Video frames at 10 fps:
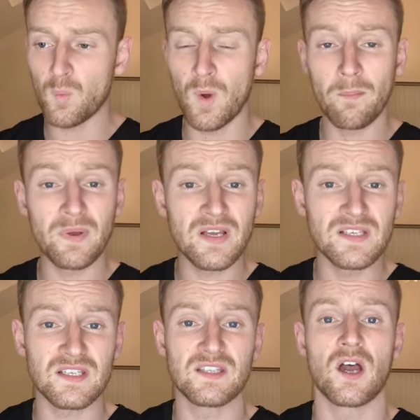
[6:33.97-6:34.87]
One,
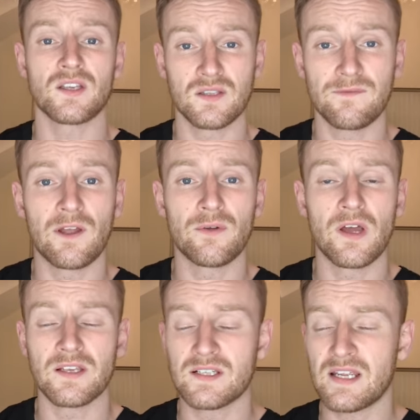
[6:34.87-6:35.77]
because it starts the flow
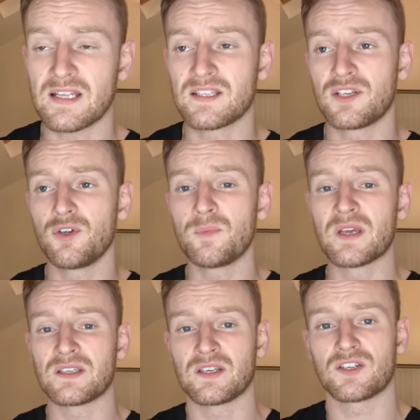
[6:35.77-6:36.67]
nicely, and two,
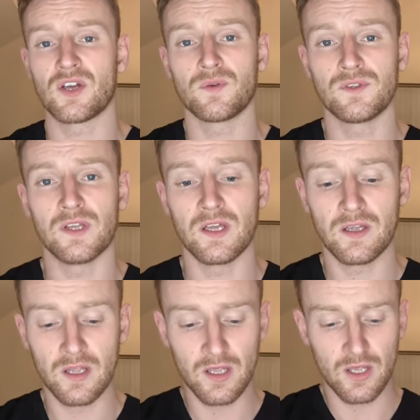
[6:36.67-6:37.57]
because it shows
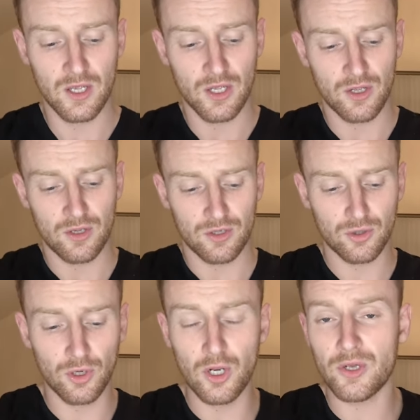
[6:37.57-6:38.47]
that
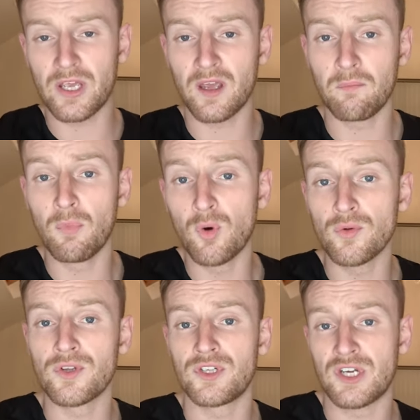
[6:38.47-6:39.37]
you're looking at
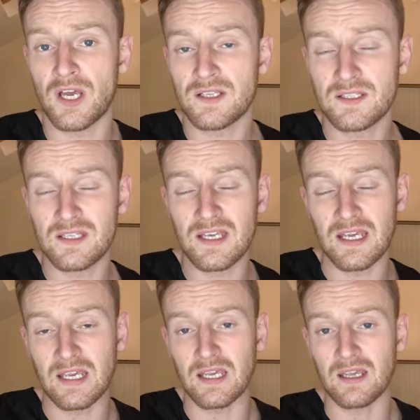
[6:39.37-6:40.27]
more than just
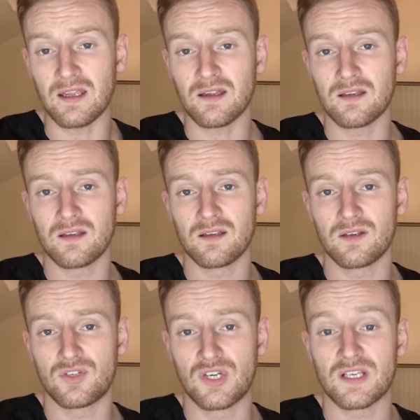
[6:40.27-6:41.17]
the
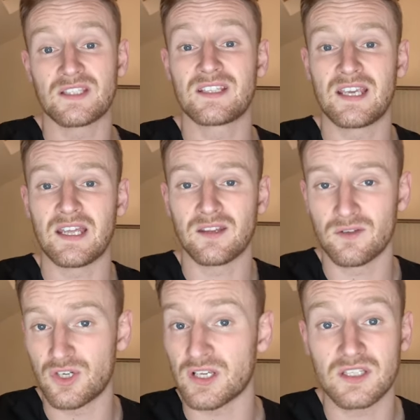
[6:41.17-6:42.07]
just the teeth
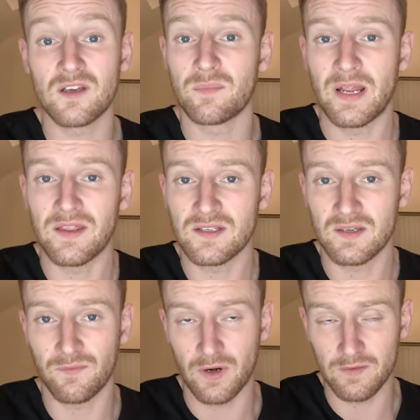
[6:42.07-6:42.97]
or just the complaint that's
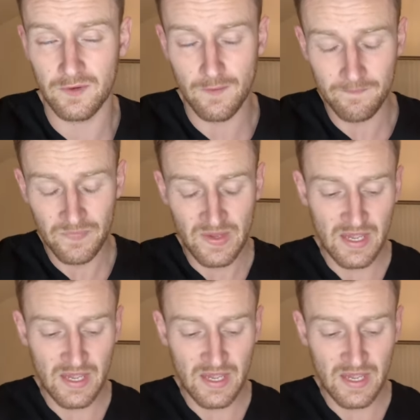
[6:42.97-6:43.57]
in front of you.